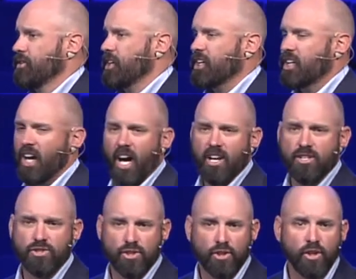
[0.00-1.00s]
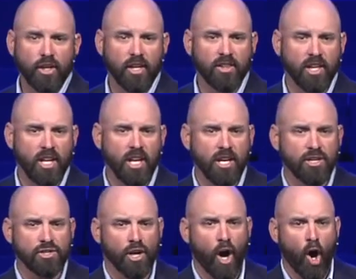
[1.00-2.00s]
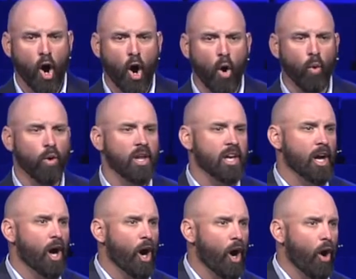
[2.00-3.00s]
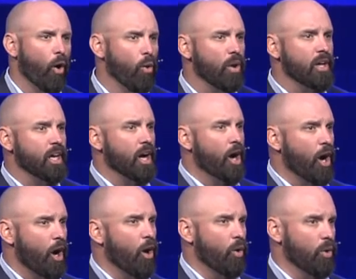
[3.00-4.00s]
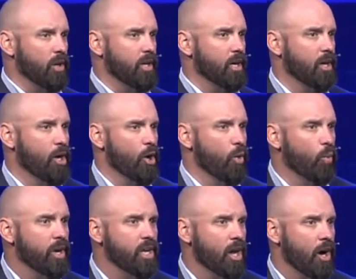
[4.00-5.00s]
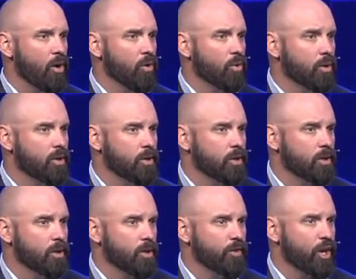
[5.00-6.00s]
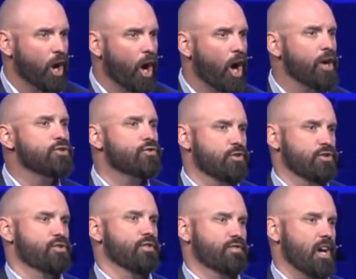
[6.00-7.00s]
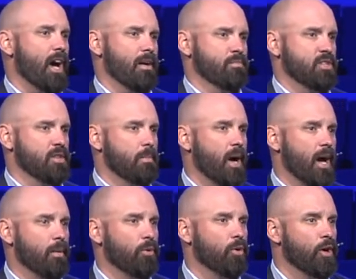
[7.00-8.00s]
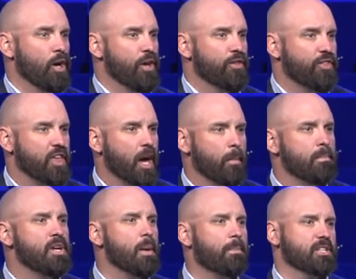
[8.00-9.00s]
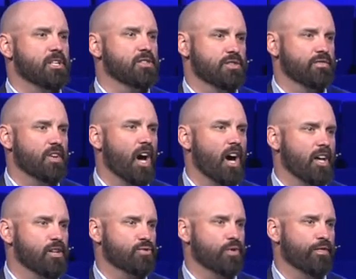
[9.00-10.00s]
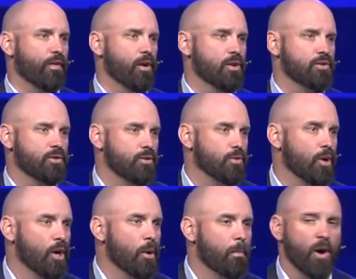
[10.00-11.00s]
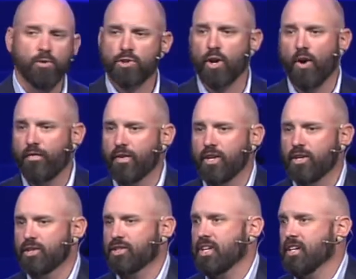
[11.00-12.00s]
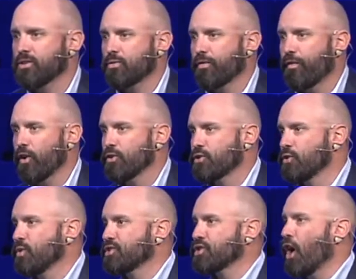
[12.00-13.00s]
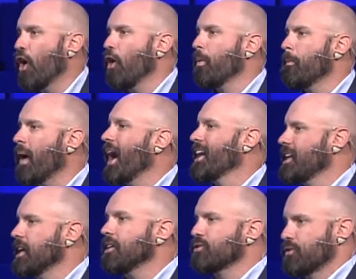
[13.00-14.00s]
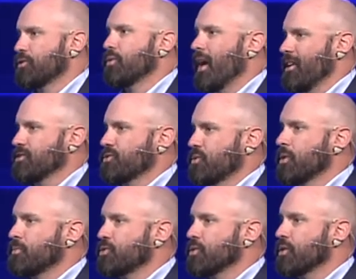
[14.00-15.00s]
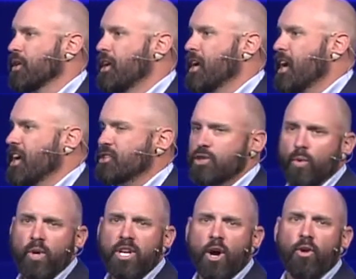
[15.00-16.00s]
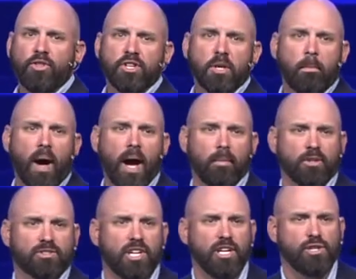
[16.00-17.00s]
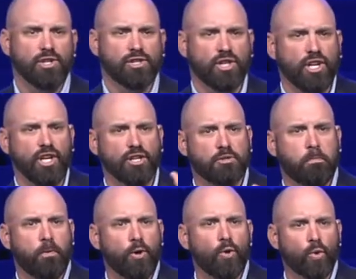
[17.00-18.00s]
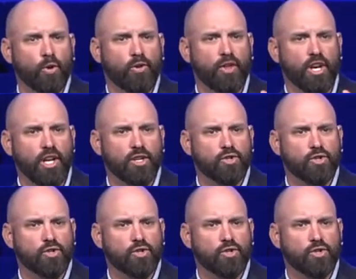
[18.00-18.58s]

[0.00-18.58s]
that God is good, that He is holy, holy, holy. We know that hundreds of times in the Bible that the omnipotence of God is referred to. Most often it is He is referred to as Almighty throughout Scripture. And so we know that the Bible teaches that He is pure, that He